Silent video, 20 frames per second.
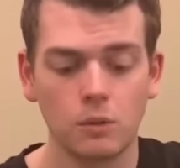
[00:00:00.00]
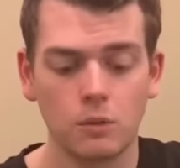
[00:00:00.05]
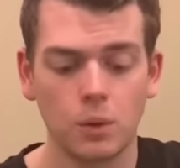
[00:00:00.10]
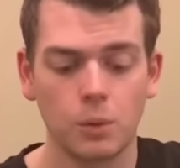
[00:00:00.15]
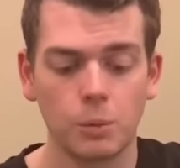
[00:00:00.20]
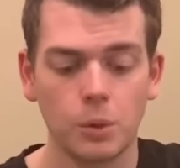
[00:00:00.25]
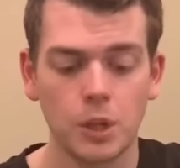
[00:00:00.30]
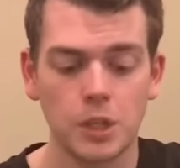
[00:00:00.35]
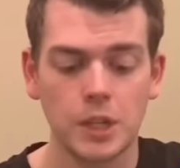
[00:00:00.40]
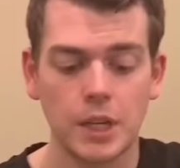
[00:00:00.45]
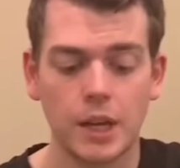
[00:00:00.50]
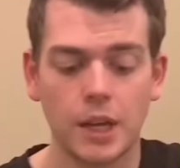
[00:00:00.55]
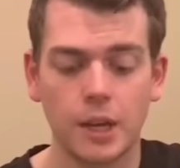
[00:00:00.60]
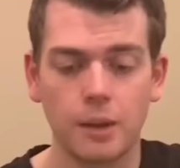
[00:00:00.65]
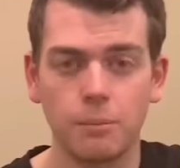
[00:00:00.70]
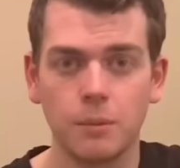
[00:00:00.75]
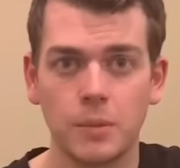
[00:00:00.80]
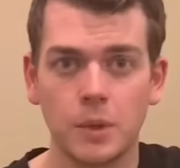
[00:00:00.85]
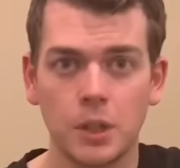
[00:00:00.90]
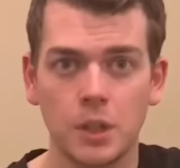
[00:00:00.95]
One more
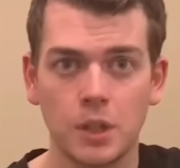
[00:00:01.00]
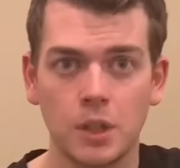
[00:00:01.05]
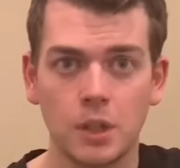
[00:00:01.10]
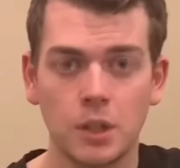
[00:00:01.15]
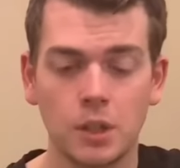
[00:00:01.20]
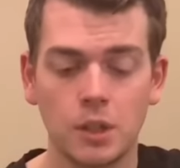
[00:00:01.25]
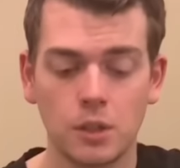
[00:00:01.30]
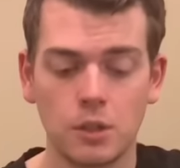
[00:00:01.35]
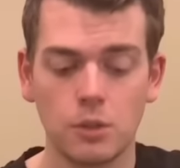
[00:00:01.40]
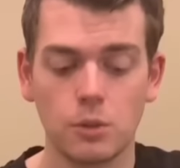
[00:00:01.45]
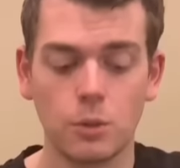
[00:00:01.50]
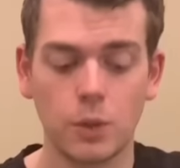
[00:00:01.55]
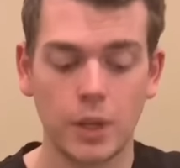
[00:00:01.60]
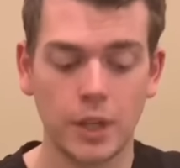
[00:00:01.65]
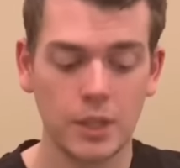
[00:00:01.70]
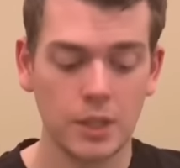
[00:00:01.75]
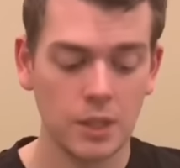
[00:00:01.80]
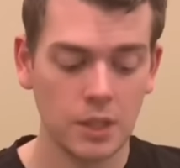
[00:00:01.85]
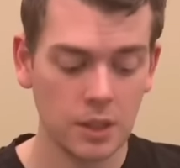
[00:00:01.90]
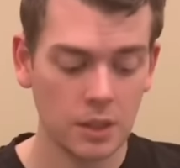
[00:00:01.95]
time,
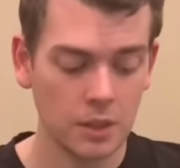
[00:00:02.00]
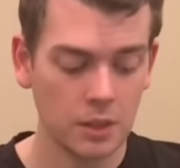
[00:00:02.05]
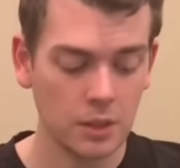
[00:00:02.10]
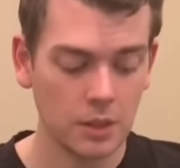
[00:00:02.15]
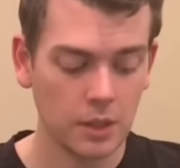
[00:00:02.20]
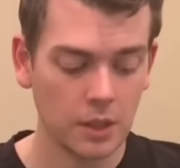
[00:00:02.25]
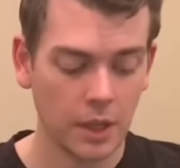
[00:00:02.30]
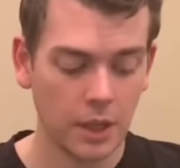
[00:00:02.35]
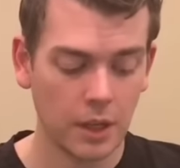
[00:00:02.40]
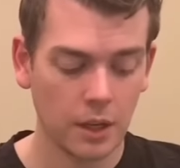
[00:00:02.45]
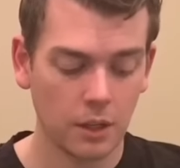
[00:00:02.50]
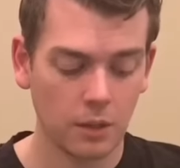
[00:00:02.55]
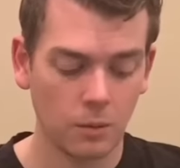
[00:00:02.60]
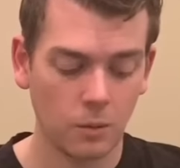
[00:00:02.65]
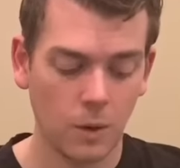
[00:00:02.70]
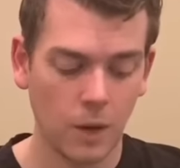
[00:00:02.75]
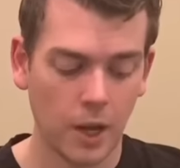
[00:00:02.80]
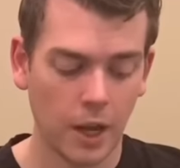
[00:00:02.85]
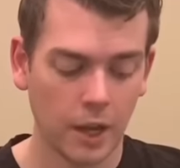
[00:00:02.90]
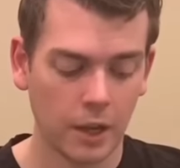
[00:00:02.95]
twist and
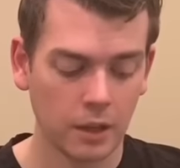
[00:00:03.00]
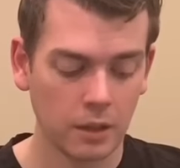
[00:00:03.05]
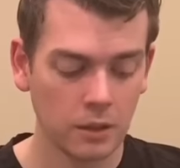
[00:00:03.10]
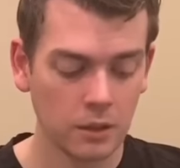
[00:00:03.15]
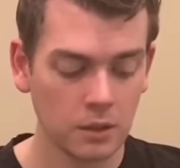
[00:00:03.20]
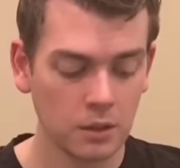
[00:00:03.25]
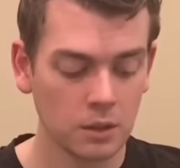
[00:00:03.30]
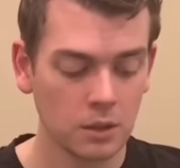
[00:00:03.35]
unwind.